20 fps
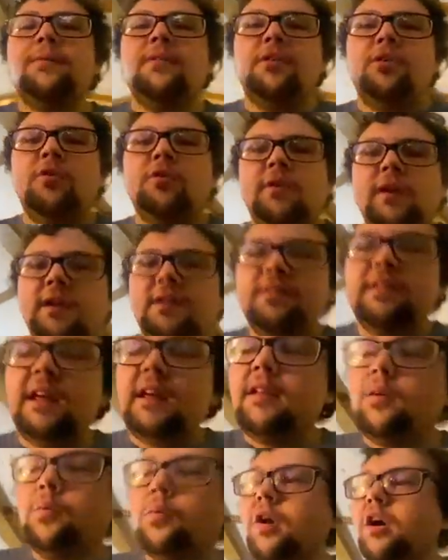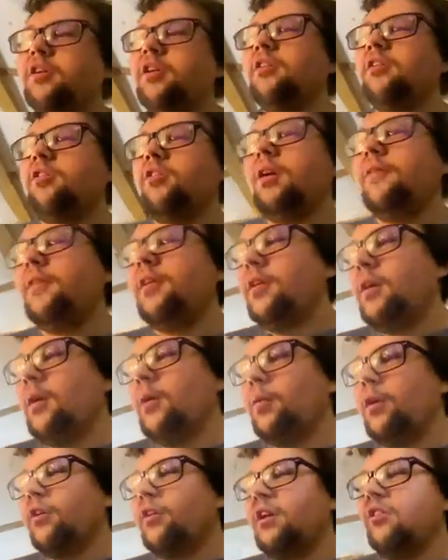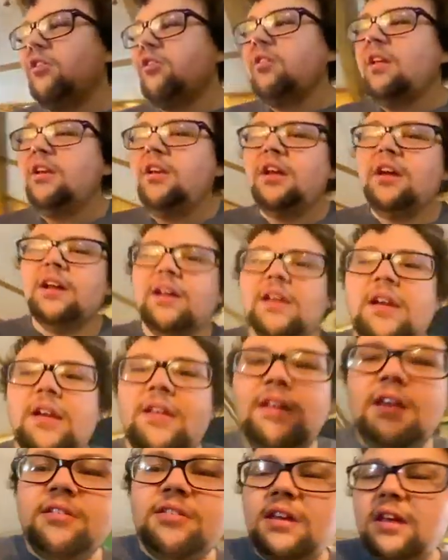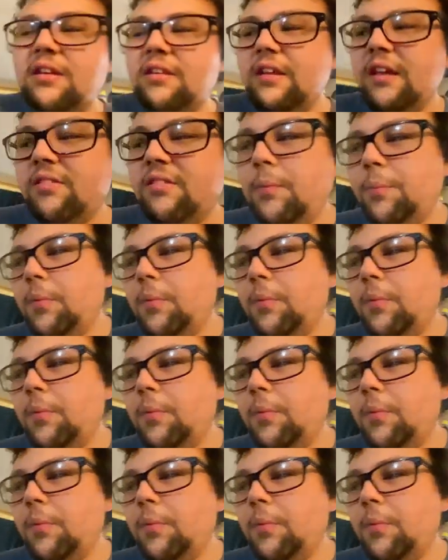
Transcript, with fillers: to do like daily water changes or every other day water changes, and you got to get a test kit and test it.